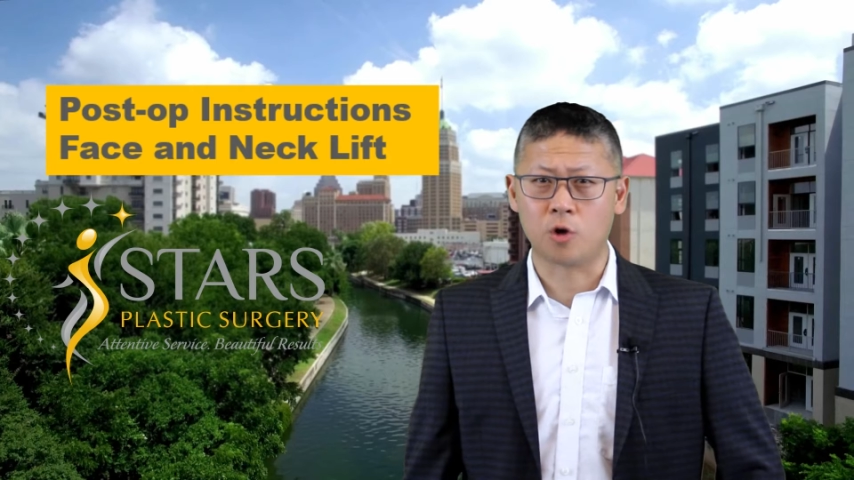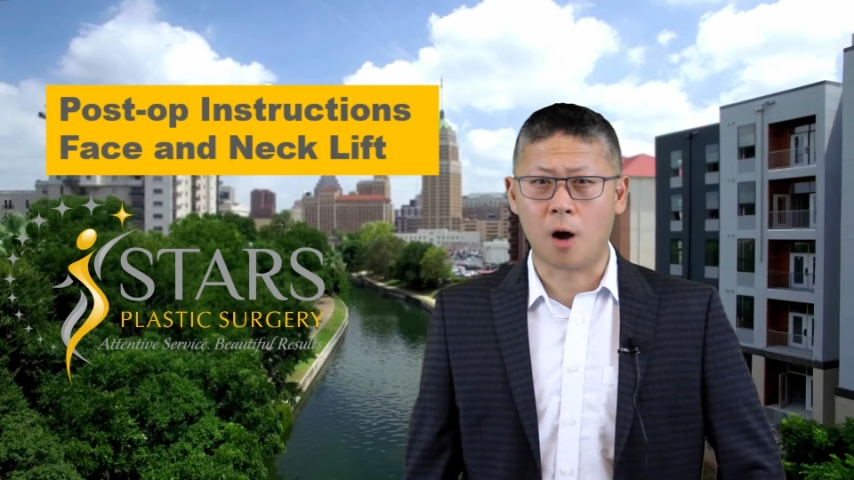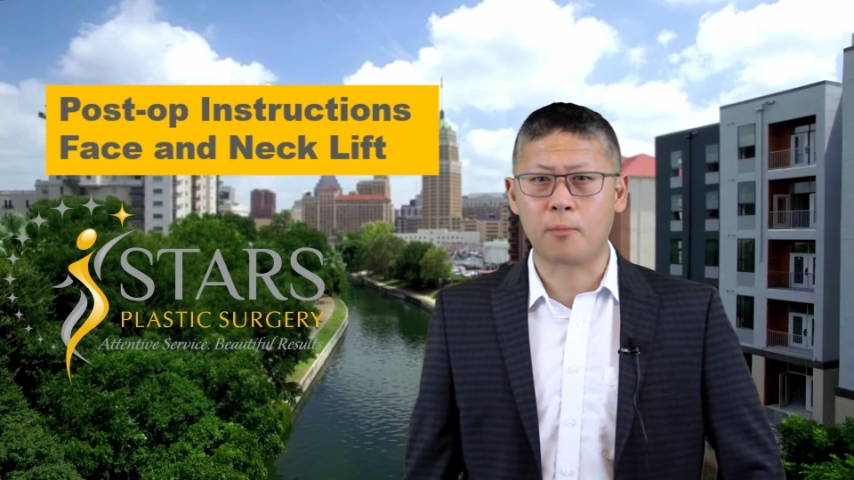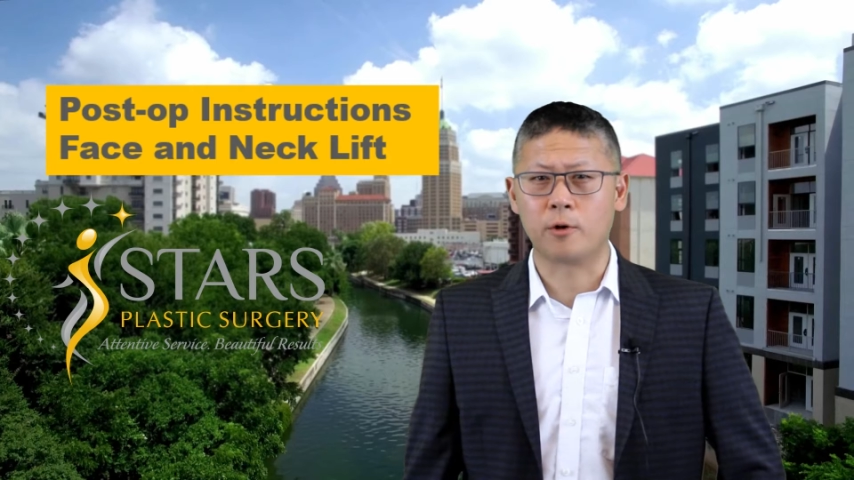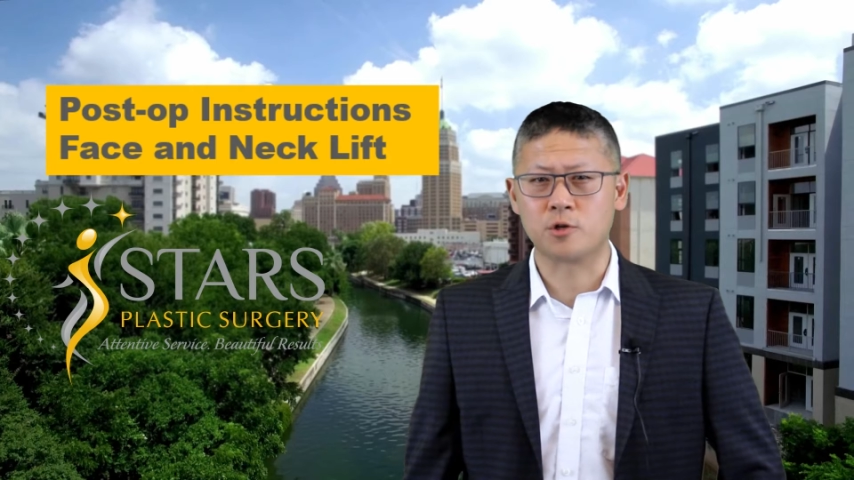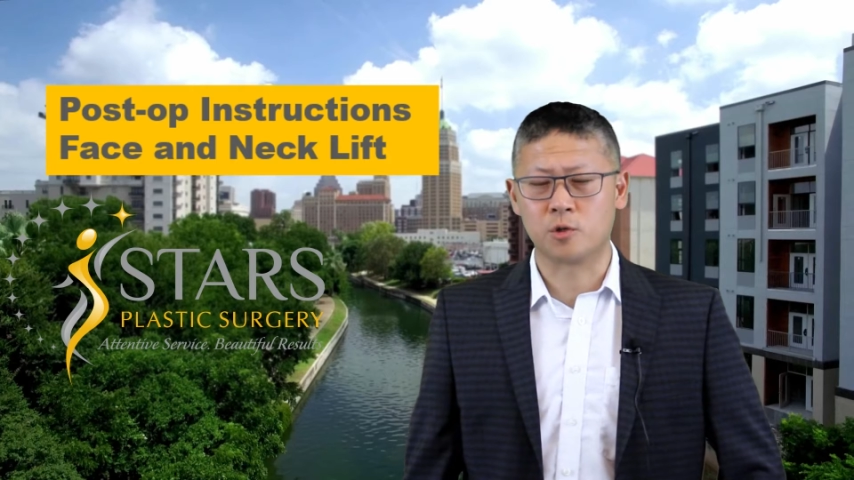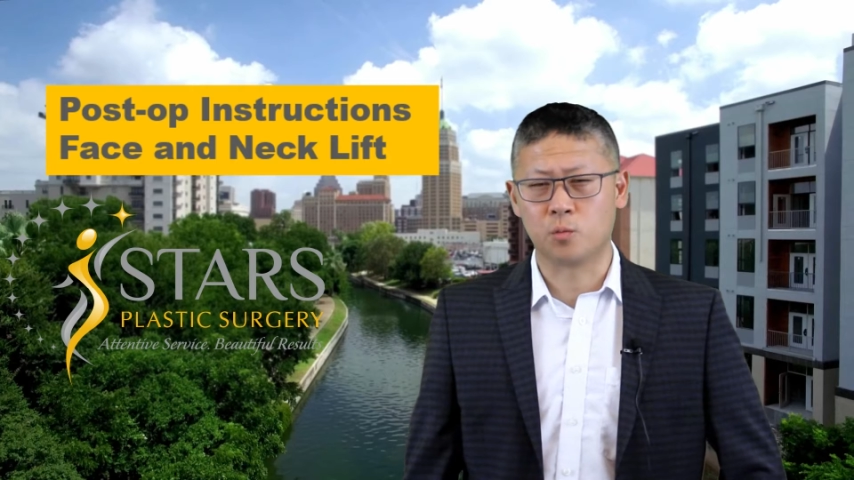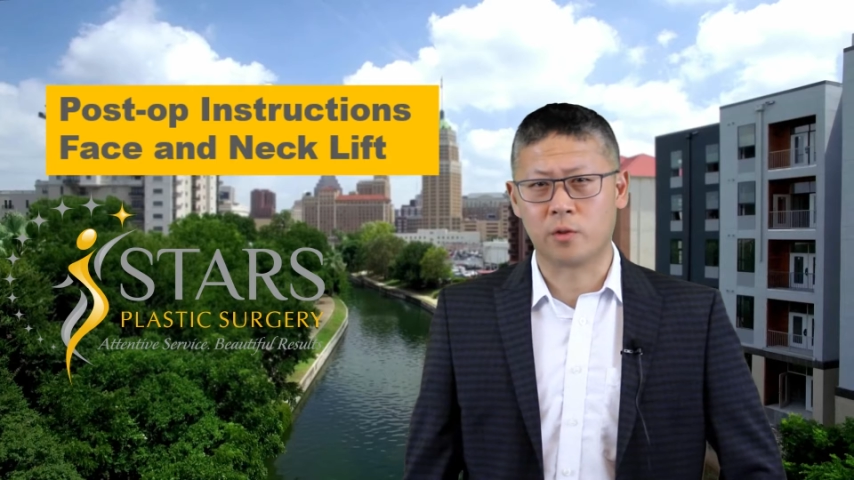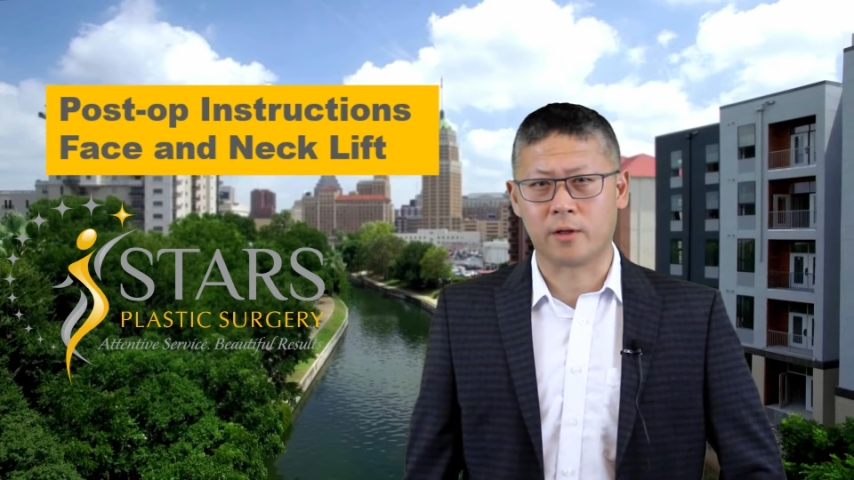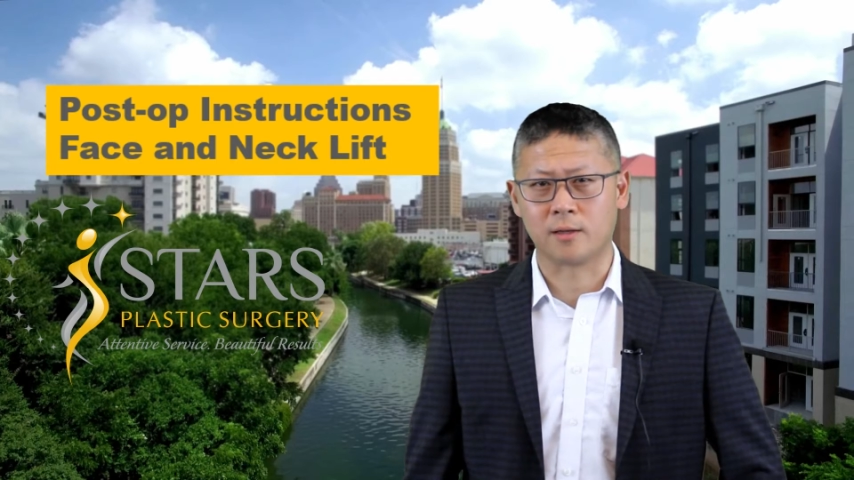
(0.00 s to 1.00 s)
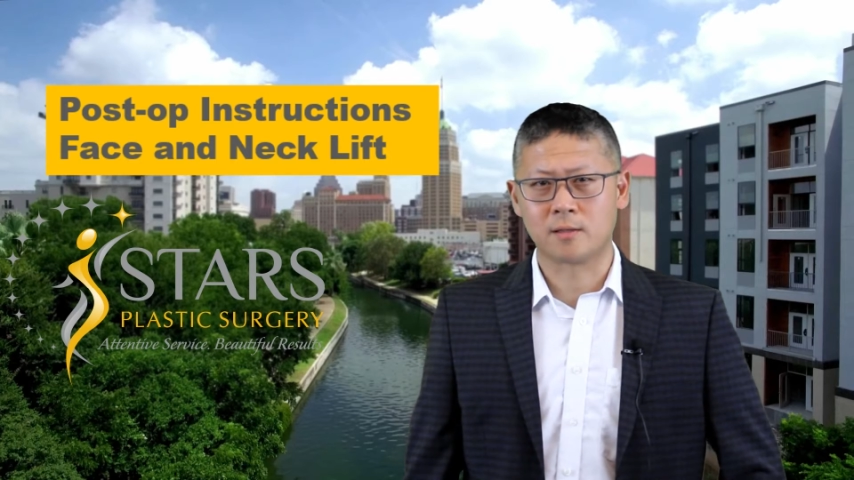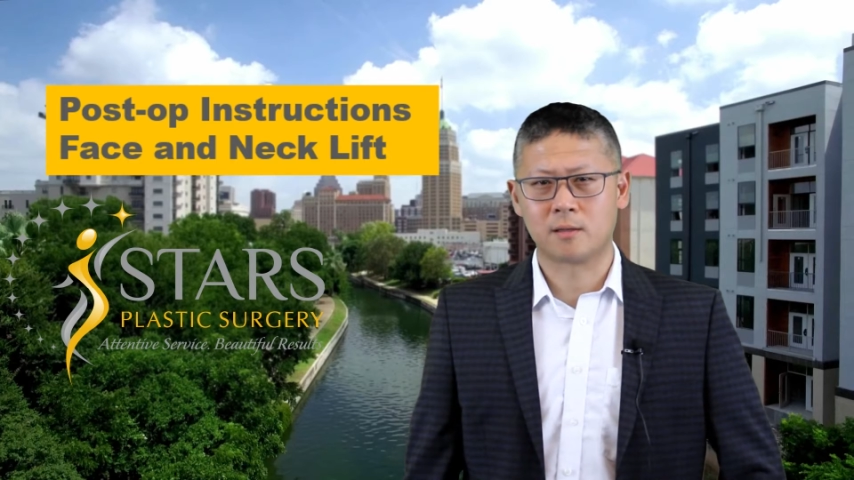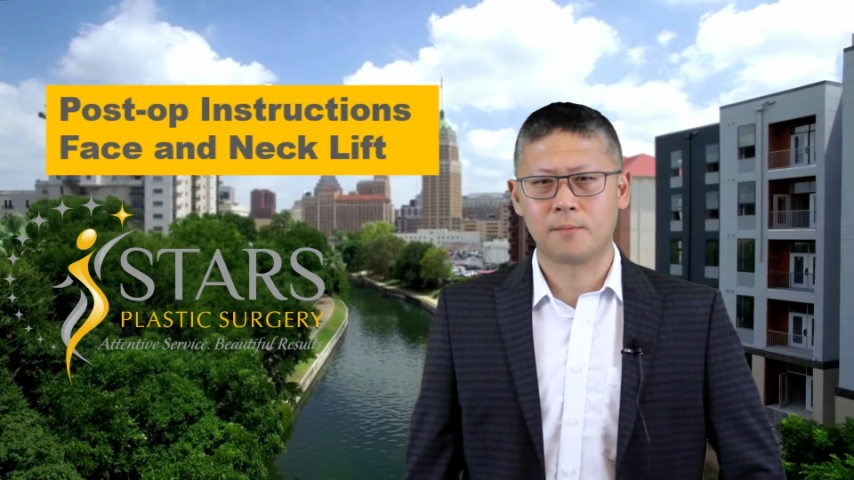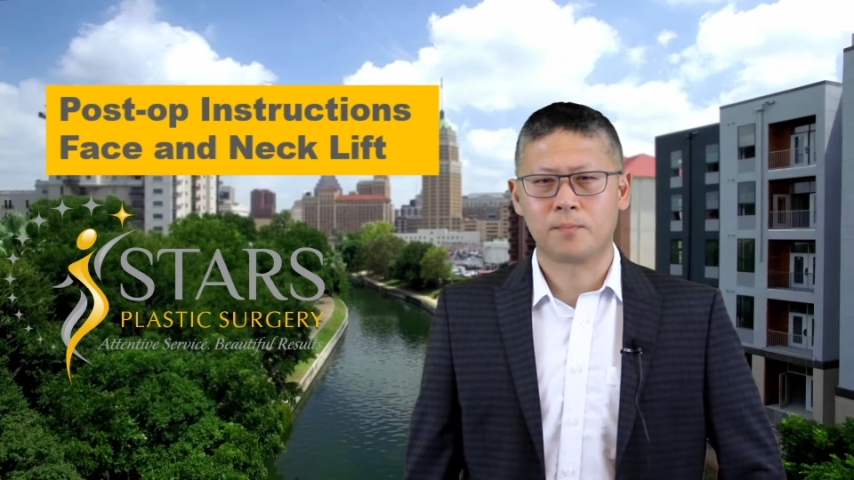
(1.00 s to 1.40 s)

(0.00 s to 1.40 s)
operation with us,